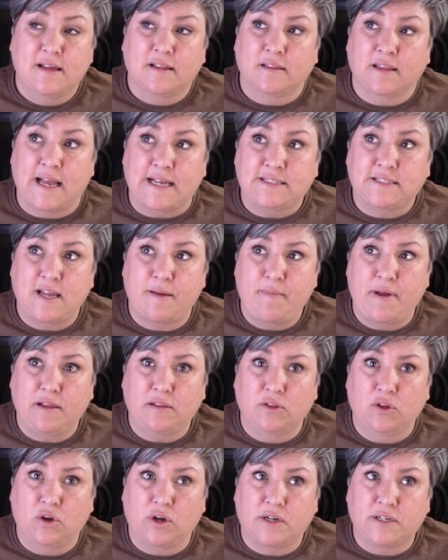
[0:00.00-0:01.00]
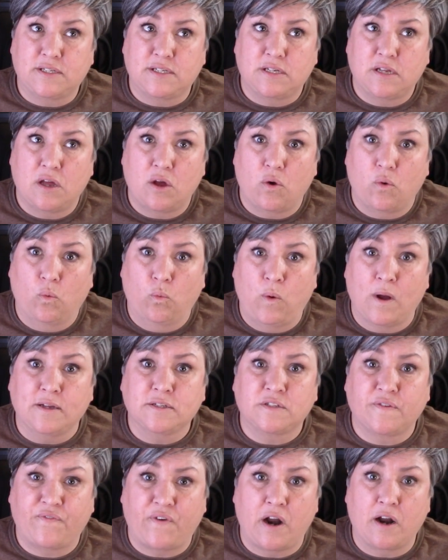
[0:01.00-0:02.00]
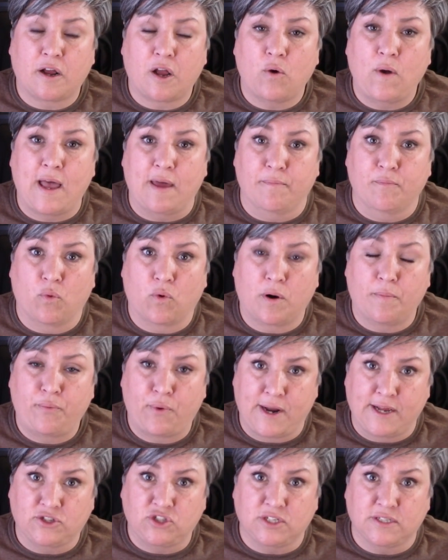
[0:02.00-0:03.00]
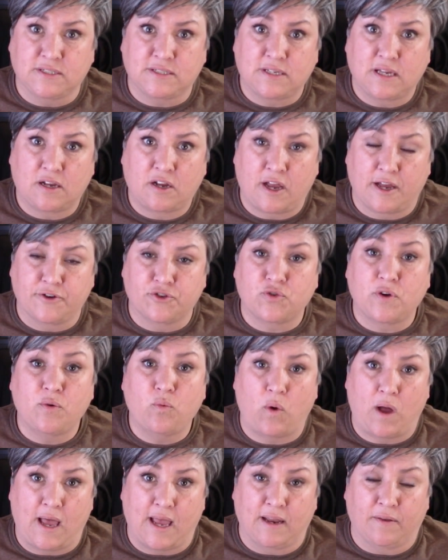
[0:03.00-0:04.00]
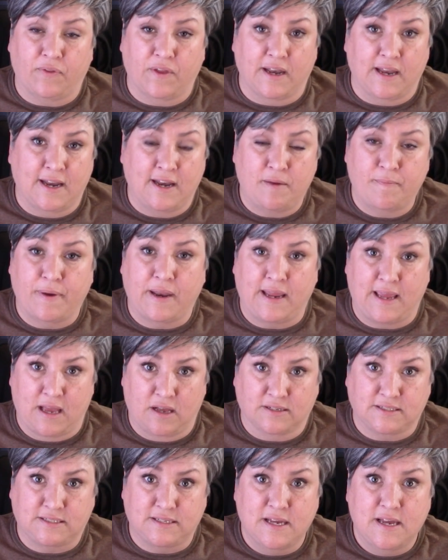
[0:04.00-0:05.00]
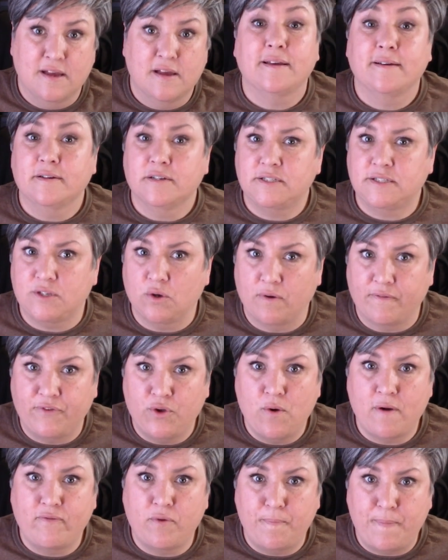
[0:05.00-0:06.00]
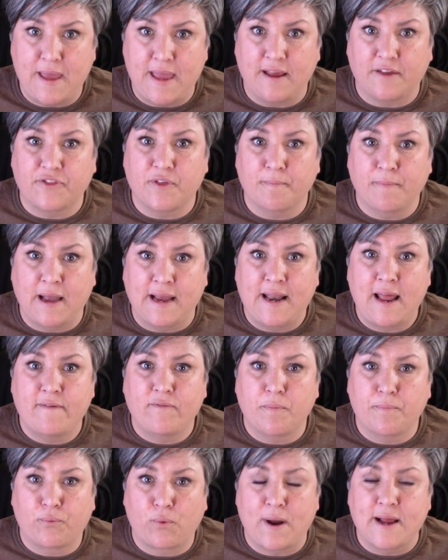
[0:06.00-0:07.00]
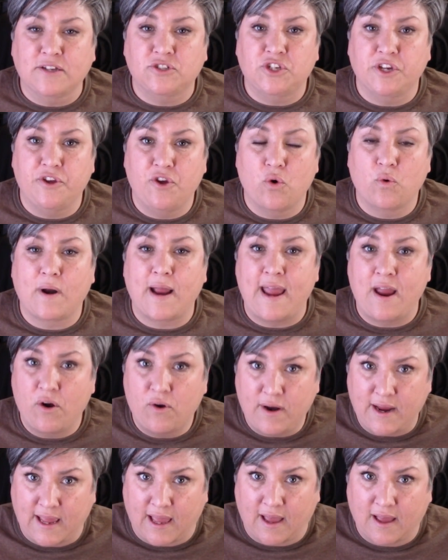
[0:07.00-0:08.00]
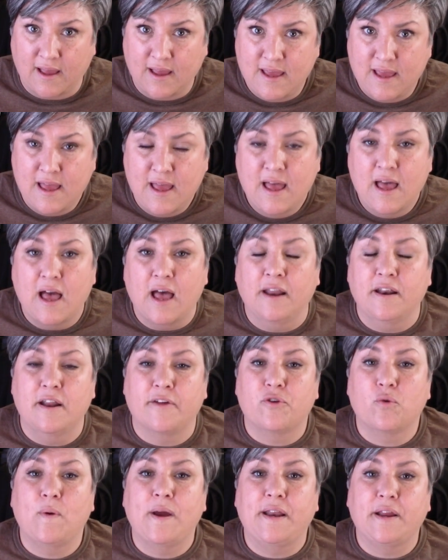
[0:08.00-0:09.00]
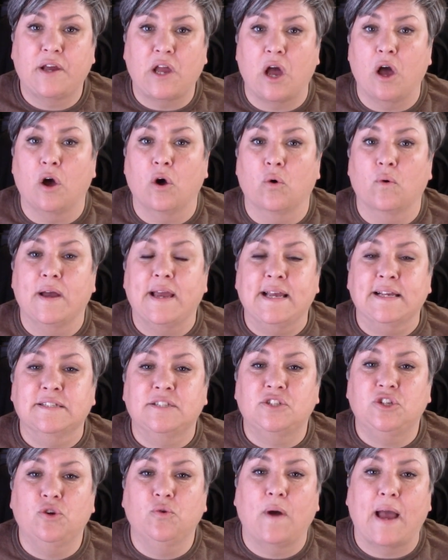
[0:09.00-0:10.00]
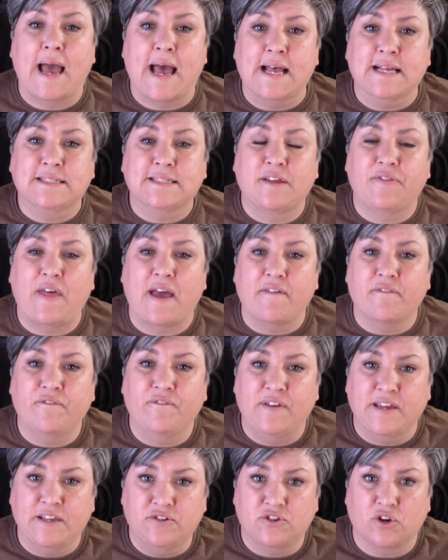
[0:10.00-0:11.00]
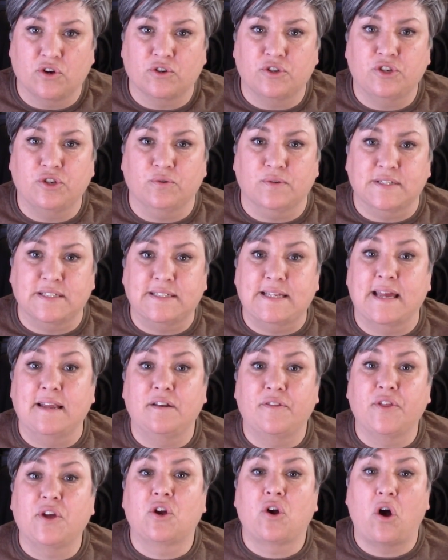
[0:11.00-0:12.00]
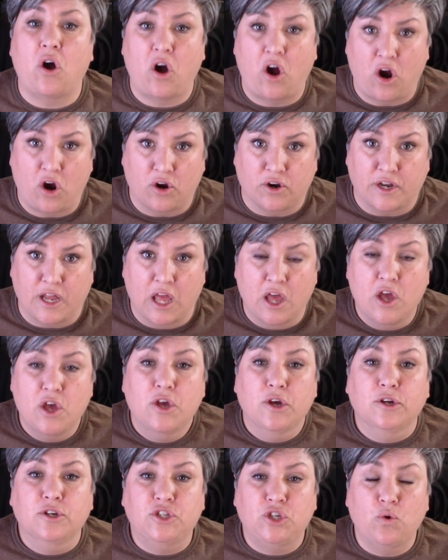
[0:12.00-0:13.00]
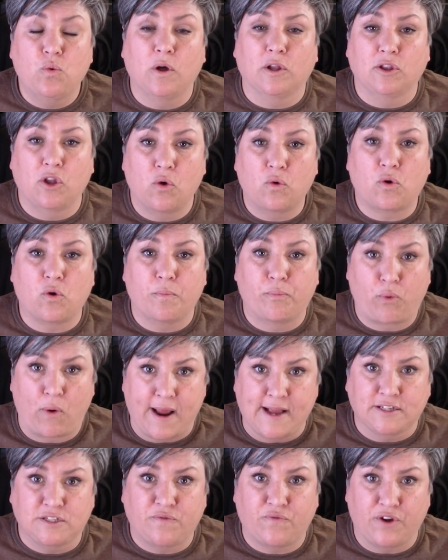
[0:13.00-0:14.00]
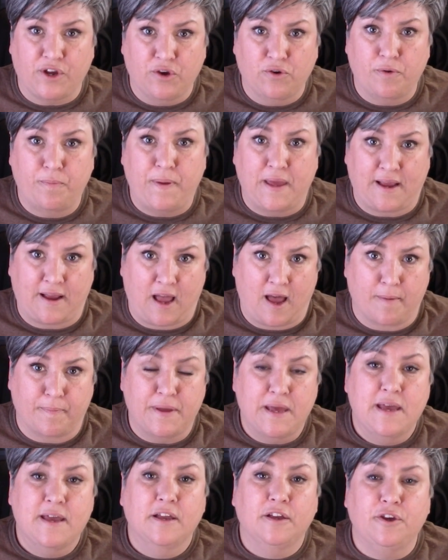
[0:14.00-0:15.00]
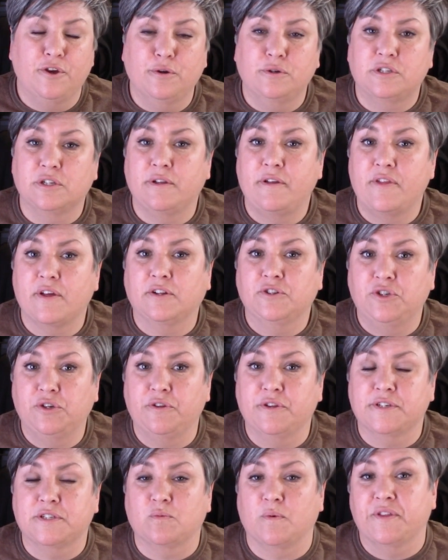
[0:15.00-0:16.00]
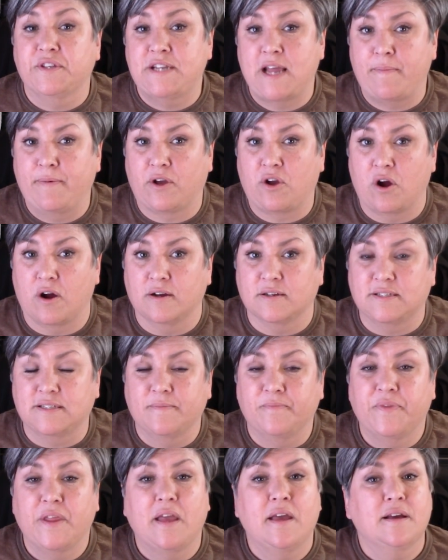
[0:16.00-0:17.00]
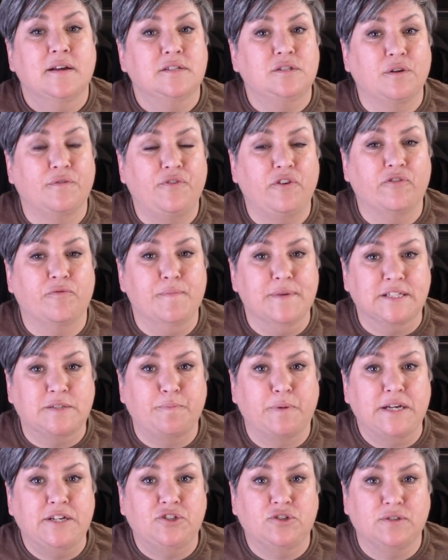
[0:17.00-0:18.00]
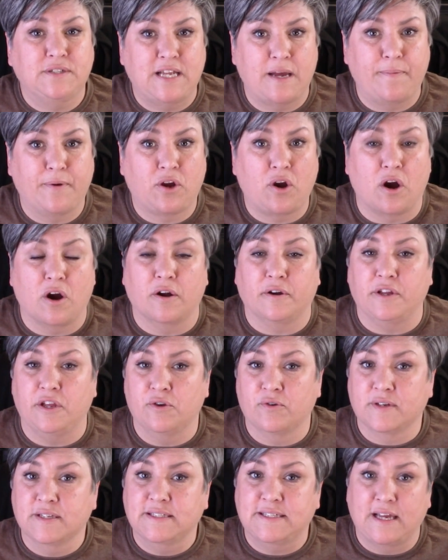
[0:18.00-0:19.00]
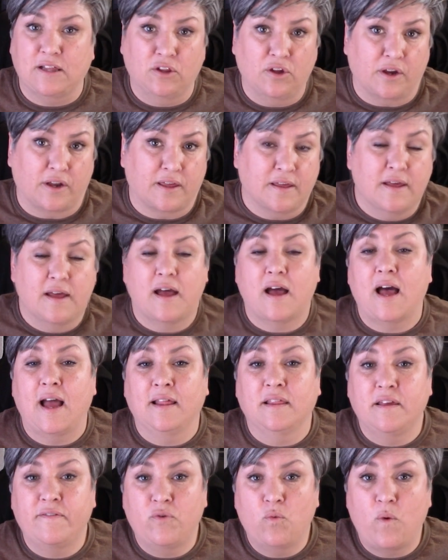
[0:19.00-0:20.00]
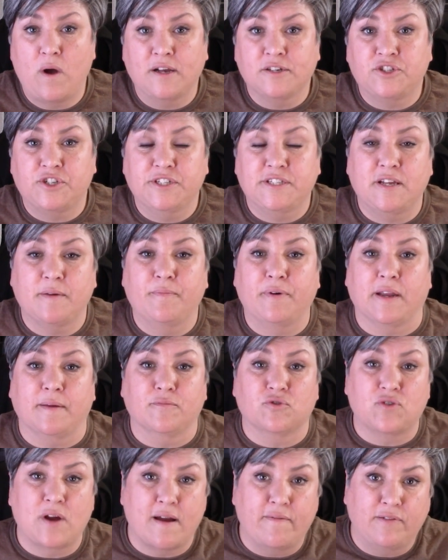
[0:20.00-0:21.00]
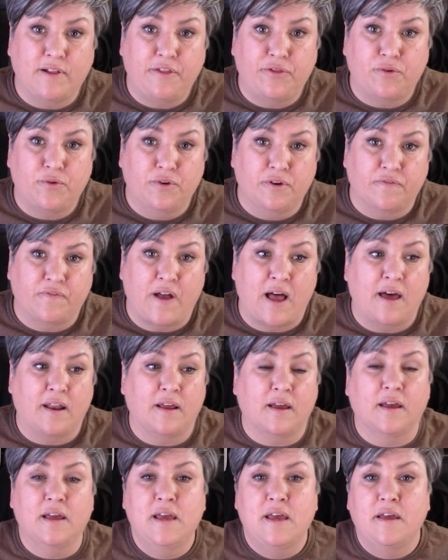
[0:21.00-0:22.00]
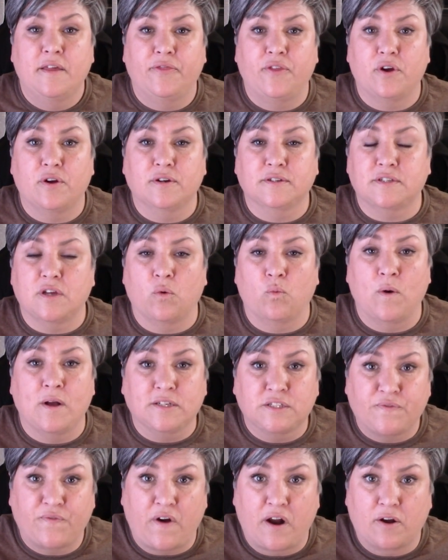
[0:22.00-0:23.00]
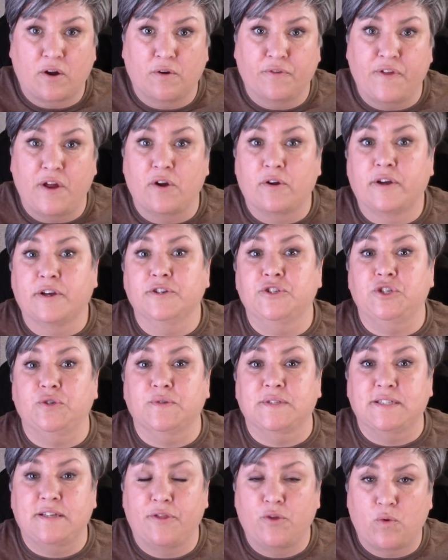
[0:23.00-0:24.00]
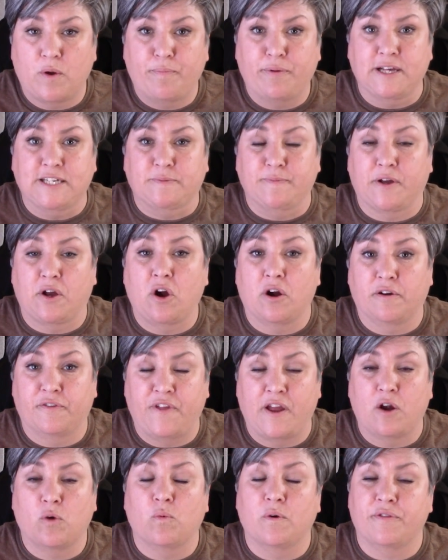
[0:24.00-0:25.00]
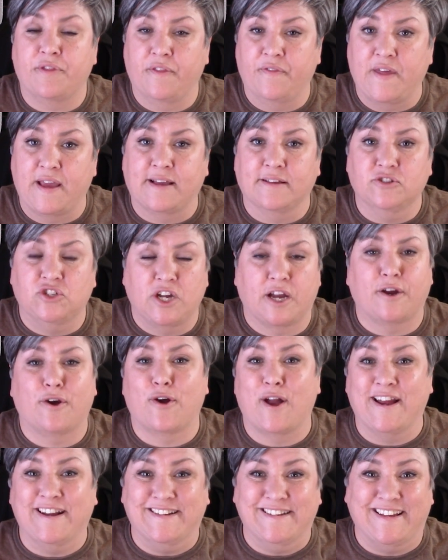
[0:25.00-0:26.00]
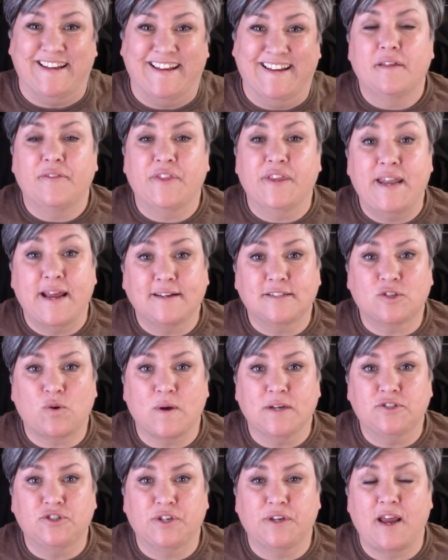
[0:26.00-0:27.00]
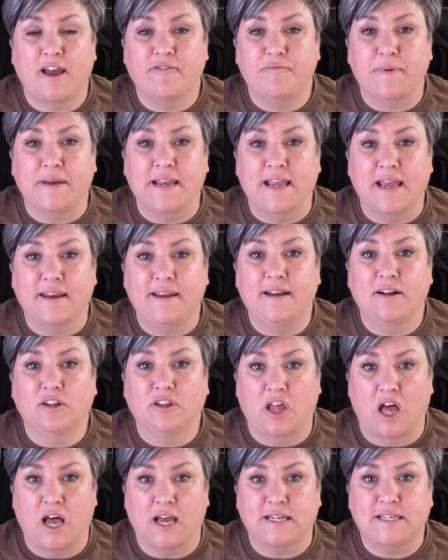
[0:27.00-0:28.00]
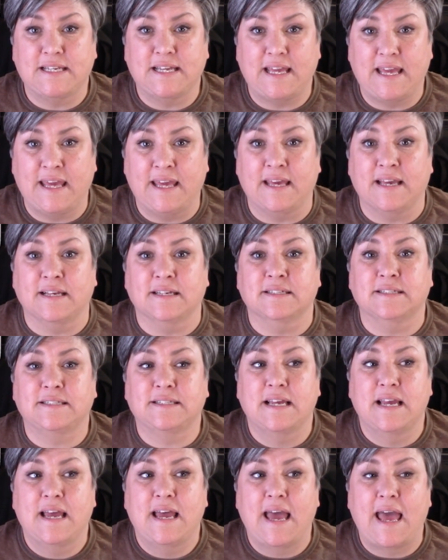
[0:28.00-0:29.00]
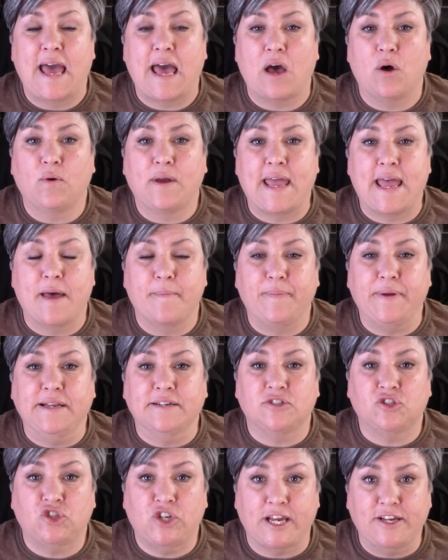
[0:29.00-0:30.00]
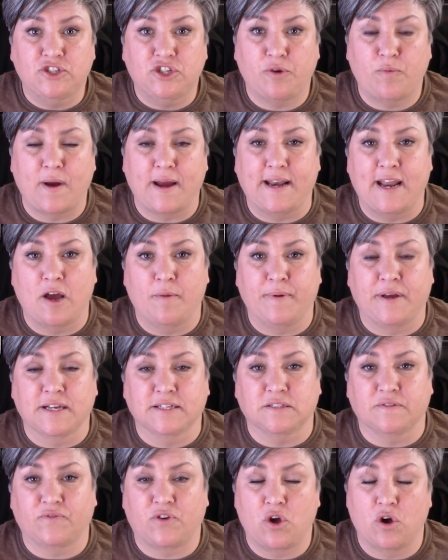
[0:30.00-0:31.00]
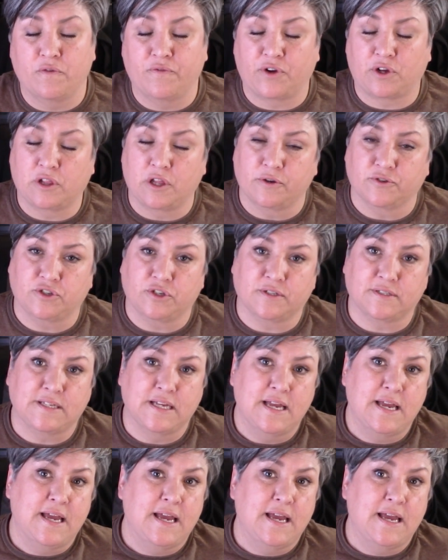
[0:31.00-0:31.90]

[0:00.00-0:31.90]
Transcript: Last time I looked, Wells Fargo had more branches countrywide than anybody else. So if you have a bank that might have a branch in your area, another way to go is to ask that vendor to send the card to a local branch for you to pick up. Usually they'll do this with debit cards. So if you've misplaced your debit card, you can say, "Look, I live in Washington, but I'm traveling through Nevada. There's a Wells Fargo there. Could you send the replacement card there where then they can check your ID?" The next question I've been getting a lot is how camping is changing right now because of COVID closures.